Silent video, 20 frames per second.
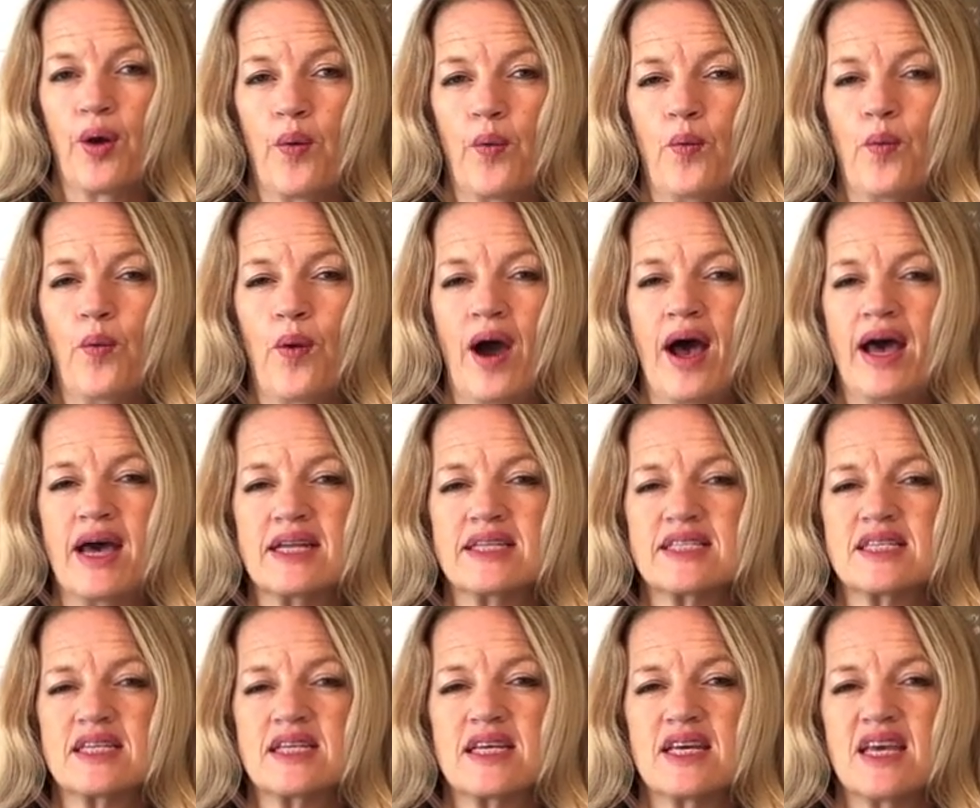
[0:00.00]

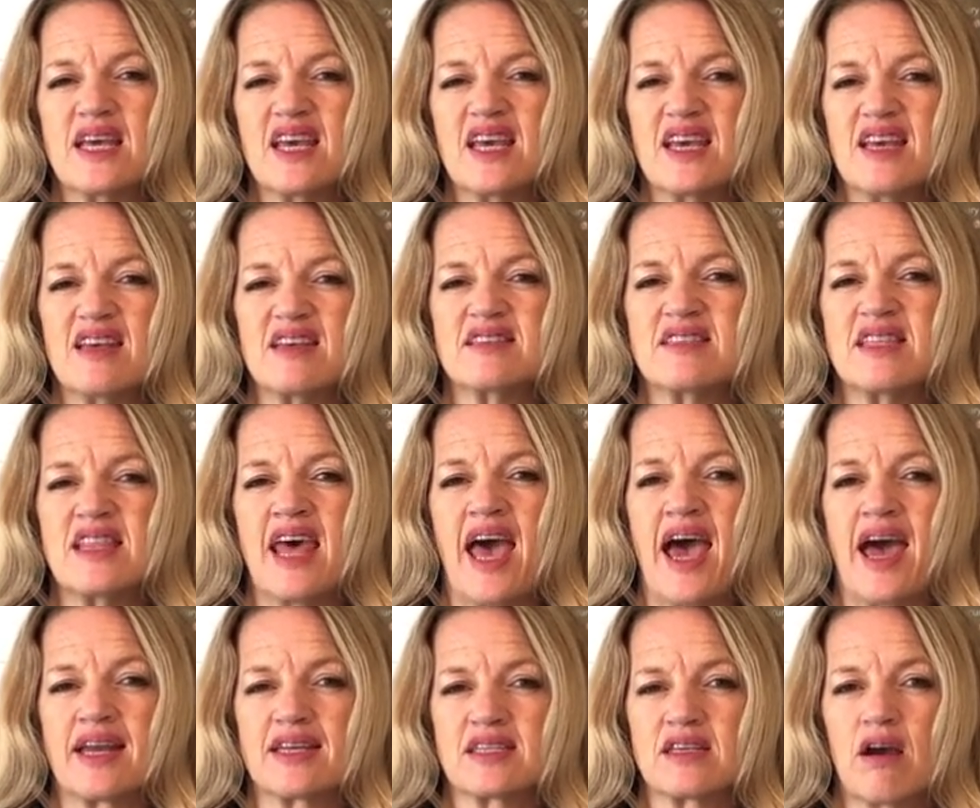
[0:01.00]
What is
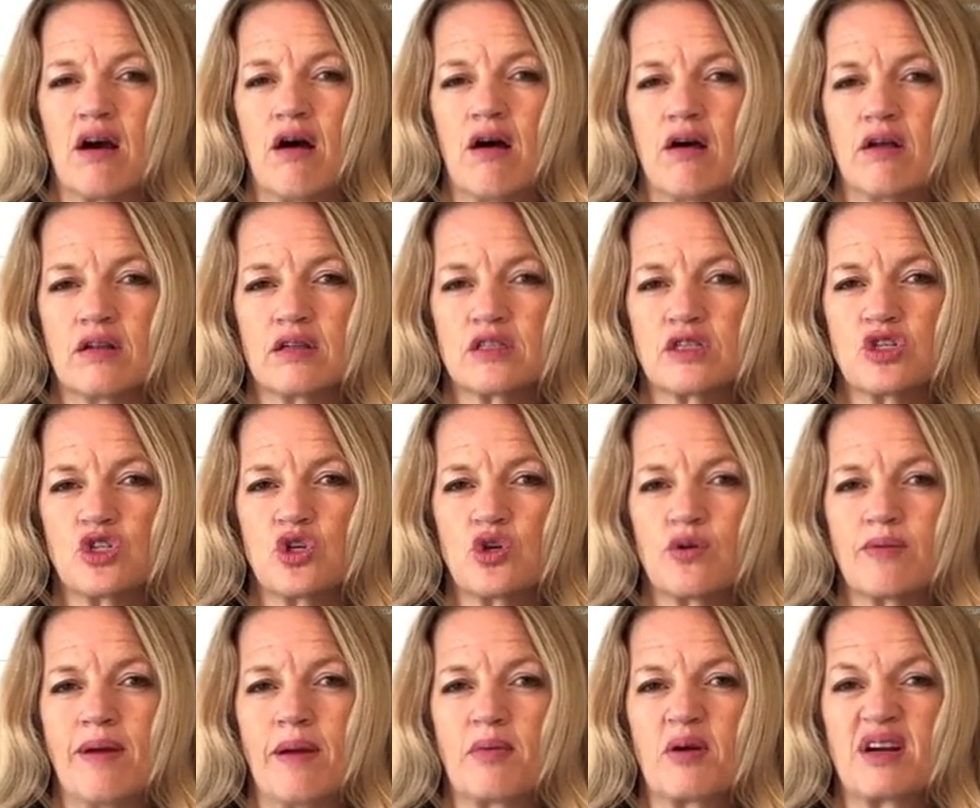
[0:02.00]
that called? Do you
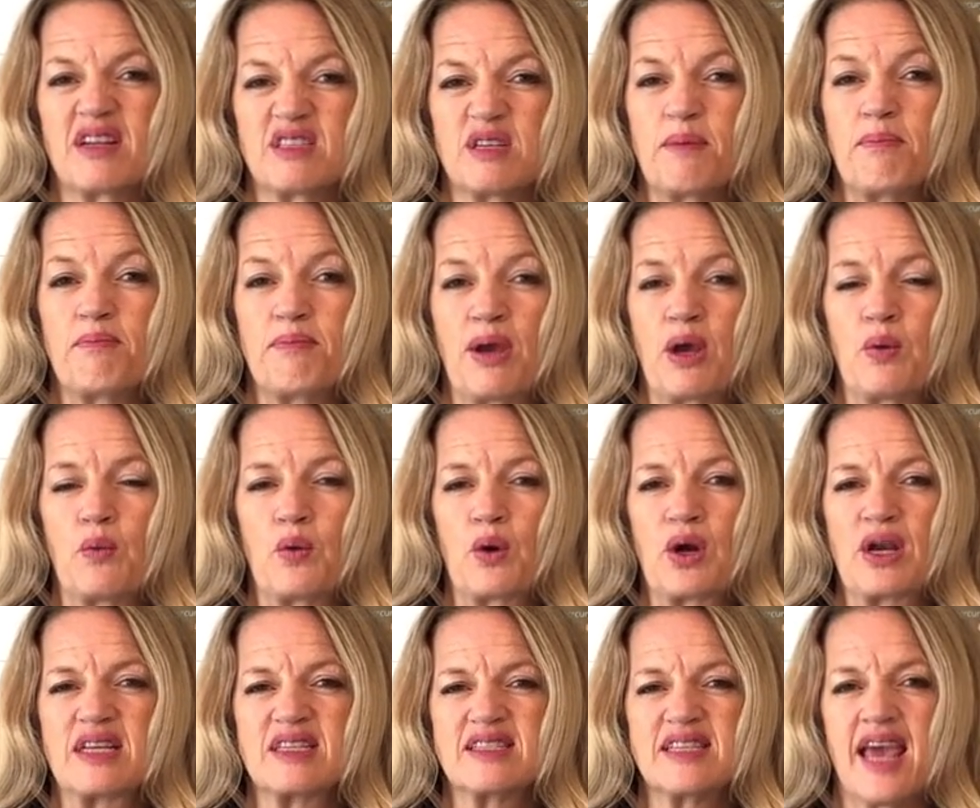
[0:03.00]
remember? It's a big
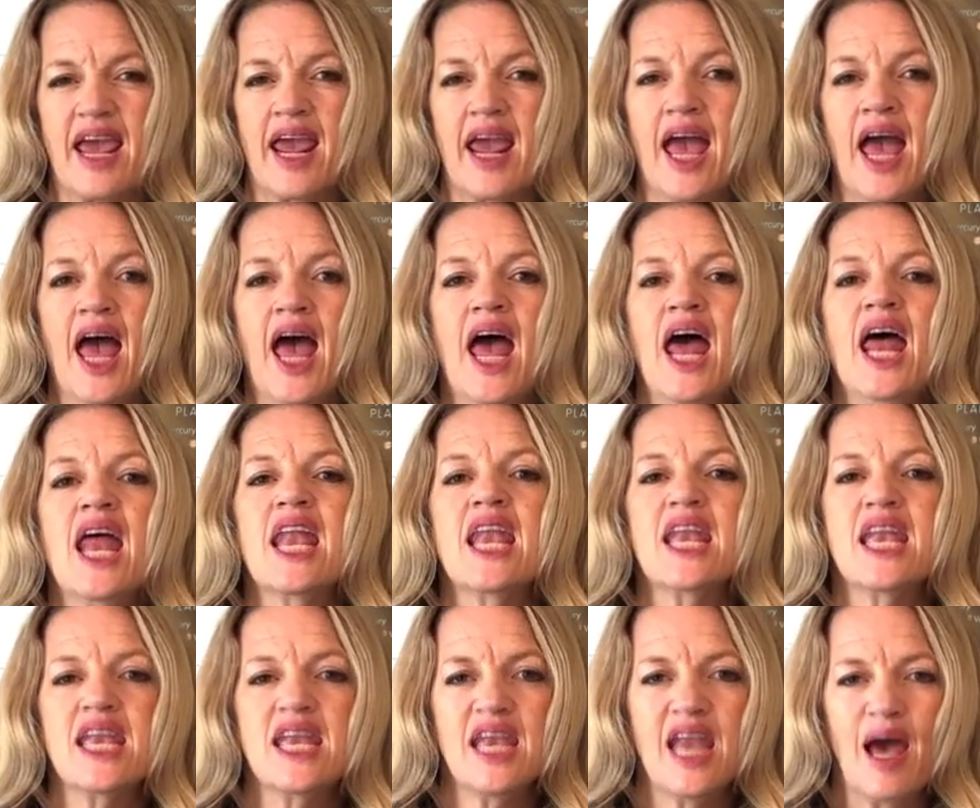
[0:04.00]
word. Say
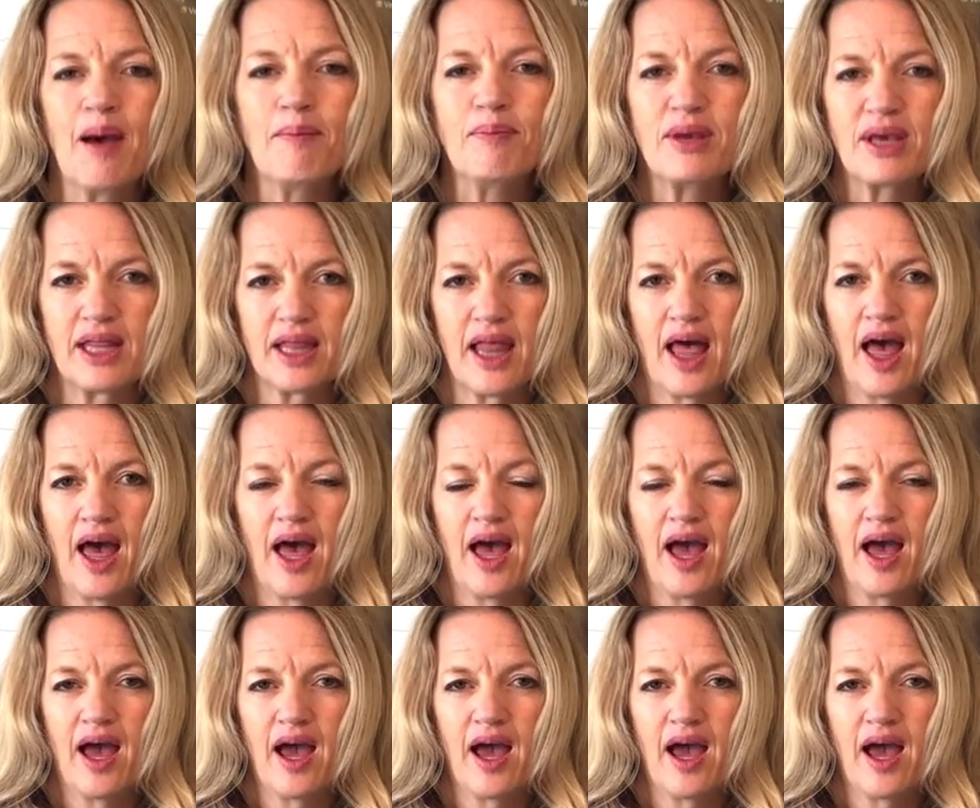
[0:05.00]
nebula.